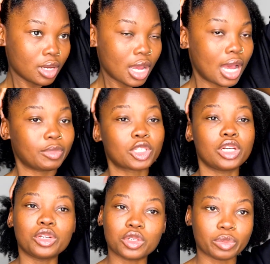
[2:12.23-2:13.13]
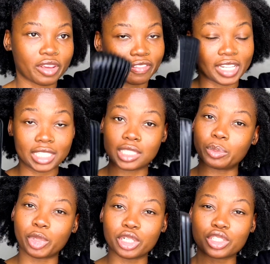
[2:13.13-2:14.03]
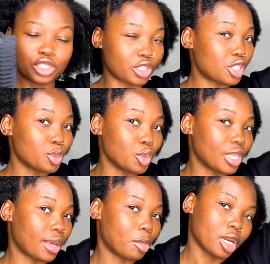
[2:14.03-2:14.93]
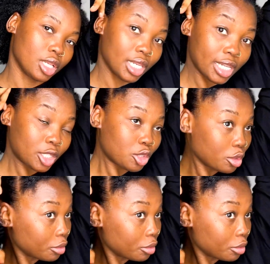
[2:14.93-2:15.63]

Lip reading: I'm just gonna use my flexi brush to just smoothen that bit a little.